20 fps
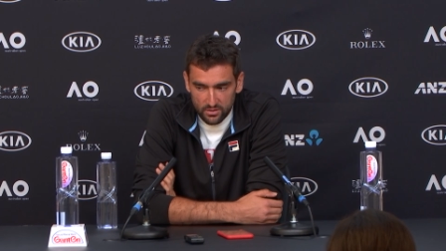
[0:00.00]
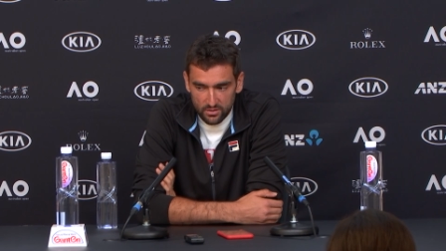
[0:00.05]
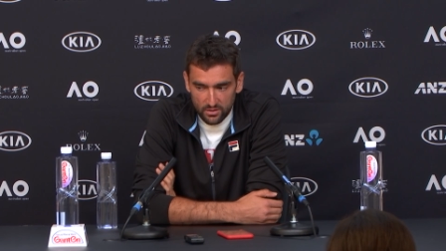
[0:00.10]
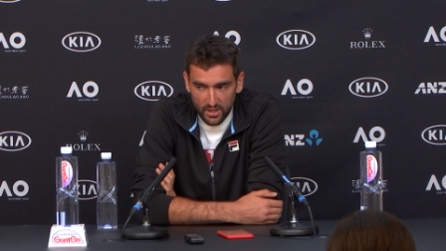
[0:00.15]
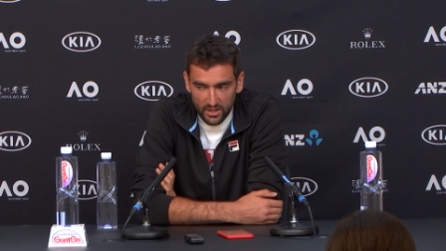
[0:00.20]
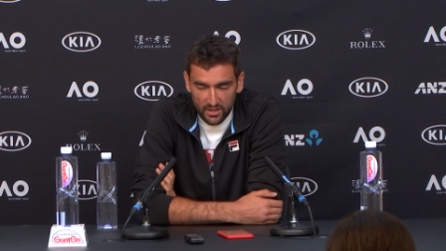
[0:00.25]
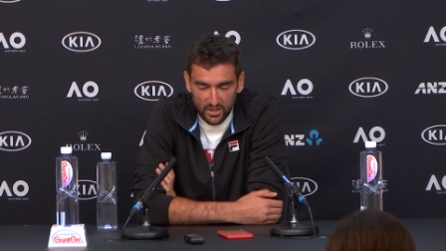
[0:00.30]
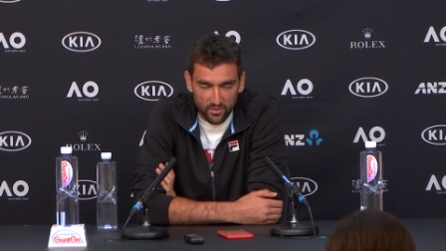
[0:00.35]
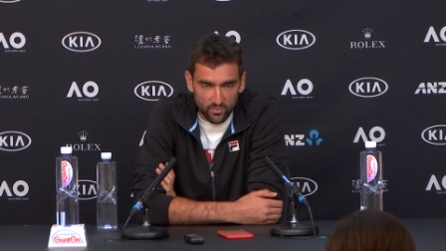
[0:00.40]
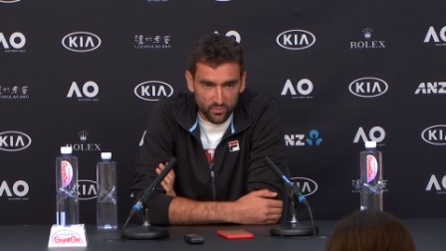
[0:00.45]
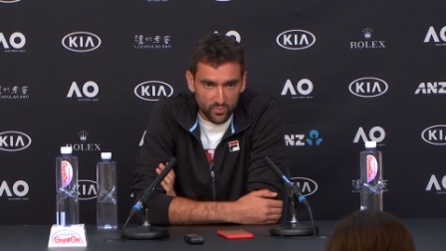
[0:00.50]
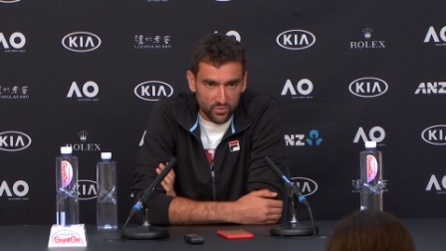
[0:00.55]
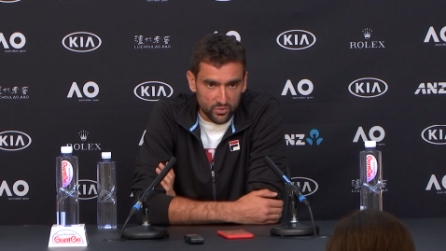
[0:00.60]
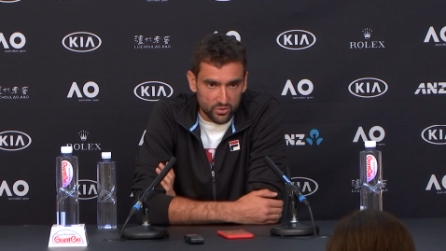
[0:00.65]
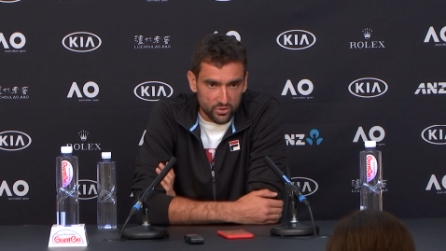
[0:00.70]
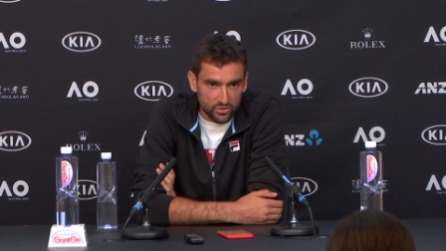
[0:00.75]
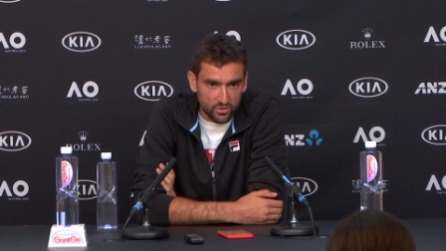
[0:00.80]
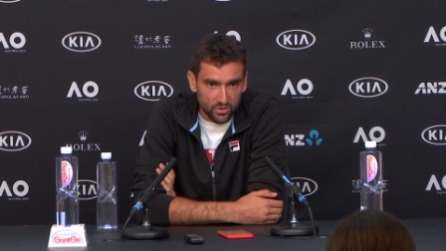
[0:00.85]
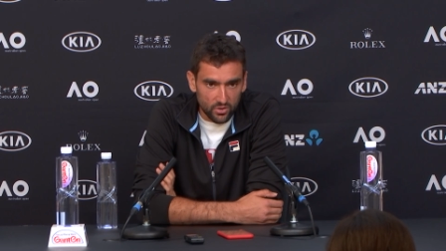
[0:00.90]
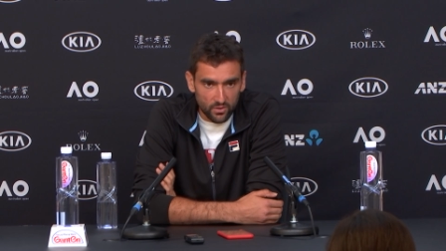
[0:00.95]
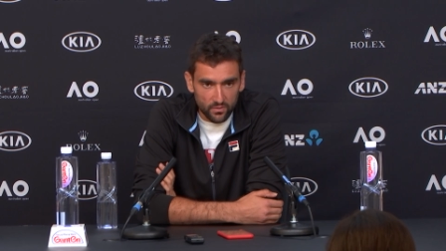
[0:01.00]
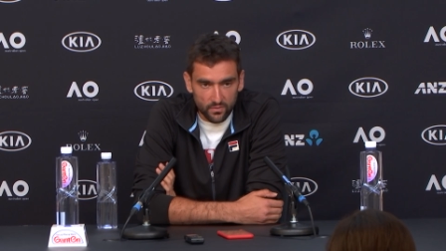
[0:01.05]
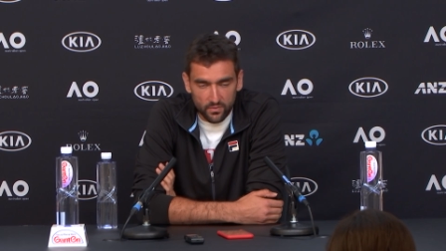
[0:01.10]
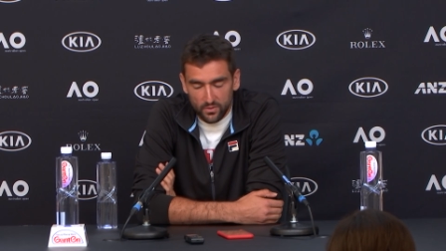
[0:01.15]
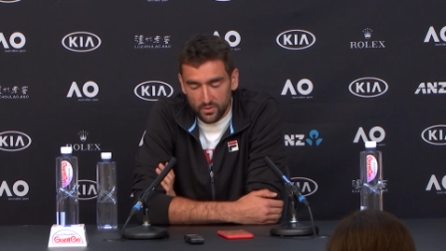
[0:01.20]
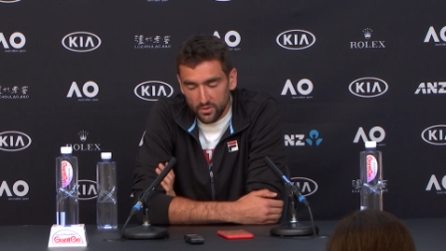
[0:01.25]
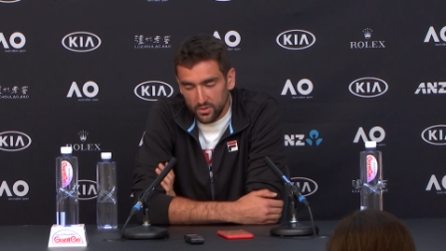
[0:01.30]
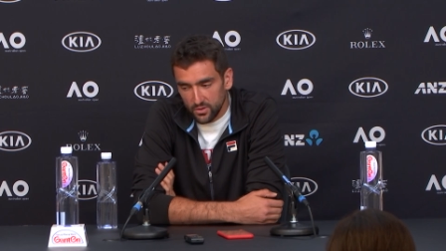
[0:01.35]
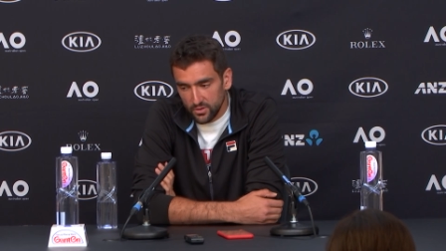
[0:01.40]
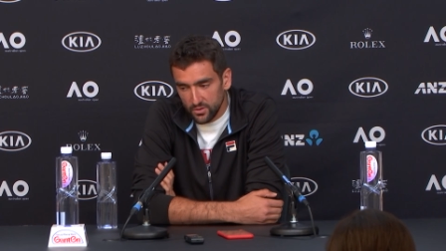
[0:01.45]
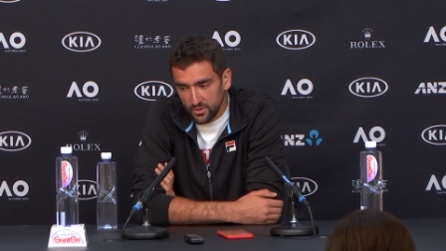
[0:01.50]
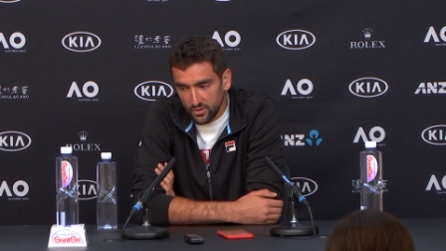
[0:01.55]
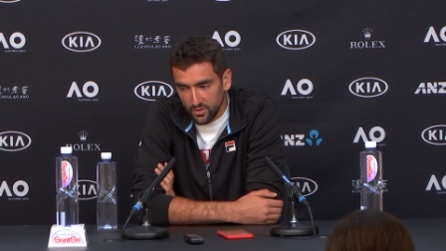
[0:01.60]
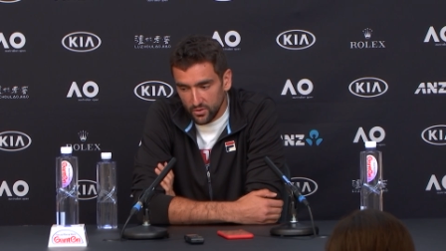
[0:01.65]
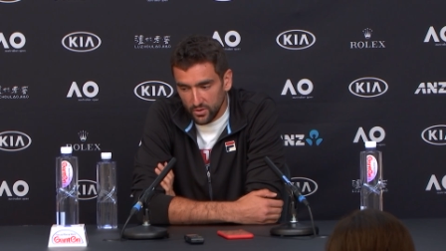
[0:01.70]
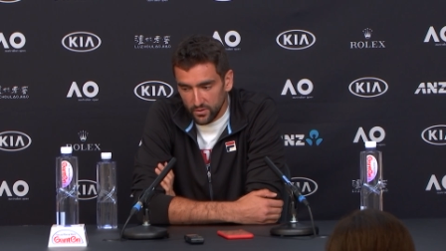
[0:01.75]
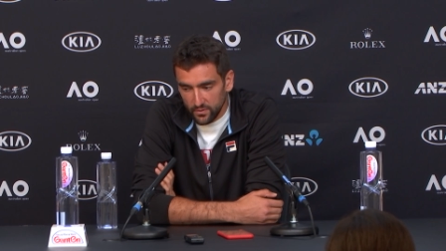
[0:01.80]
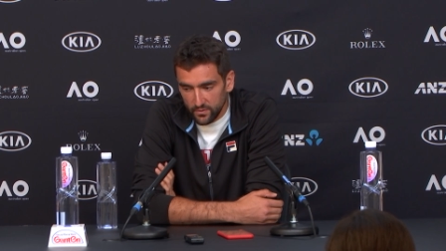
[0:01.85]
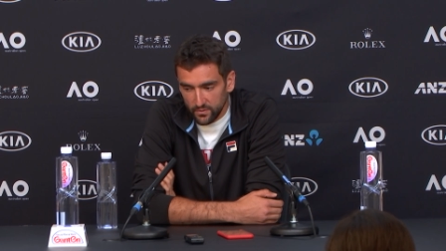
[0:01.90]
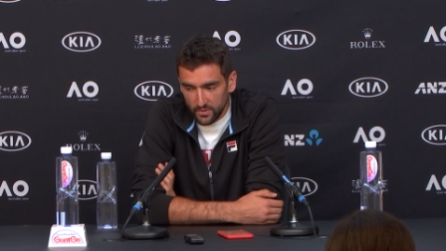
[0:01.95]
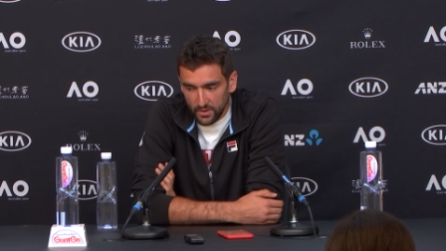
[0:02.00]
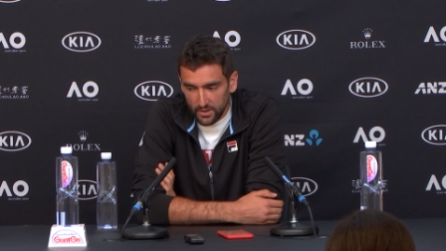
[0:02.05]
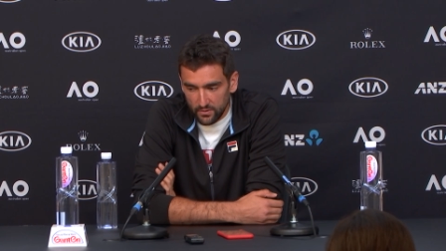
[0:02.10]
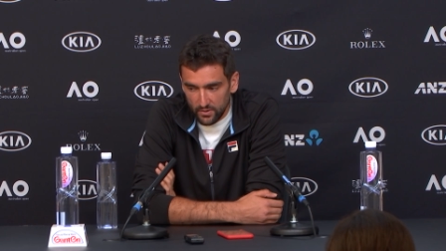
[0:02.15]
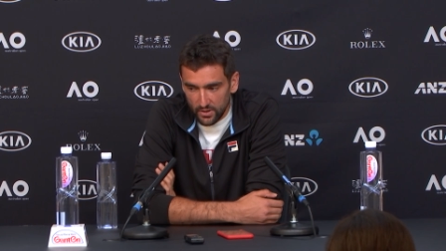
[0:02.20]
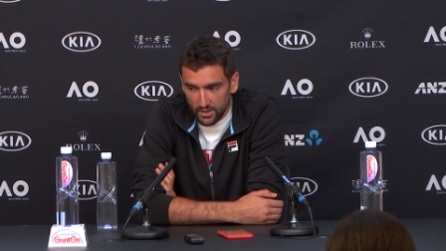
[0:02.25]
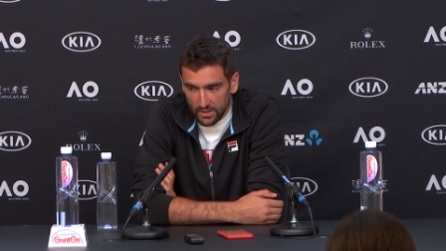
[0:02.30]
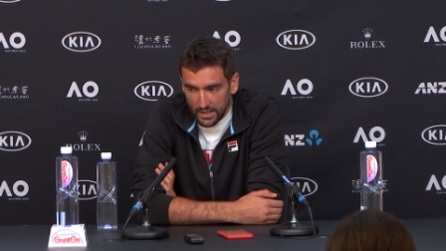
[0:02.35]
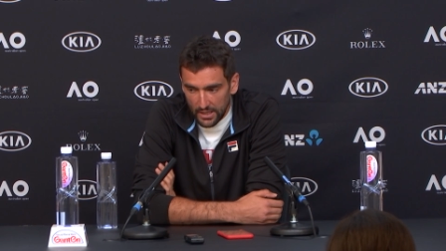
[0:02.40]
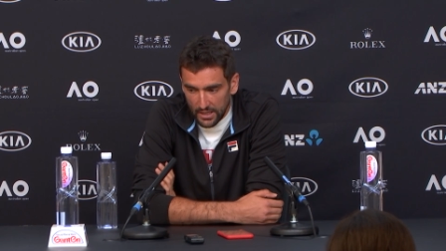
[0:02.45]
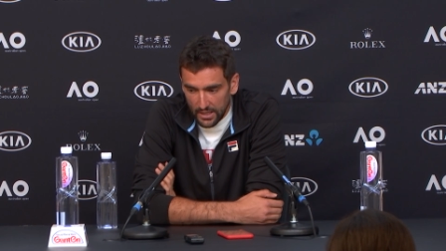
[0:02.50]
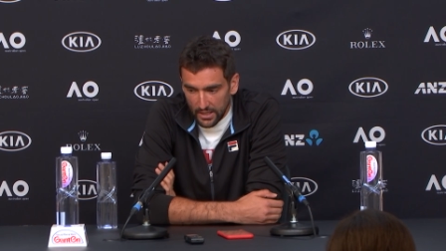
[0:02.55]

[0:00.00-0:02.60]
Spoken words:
I can push off, or you know, if even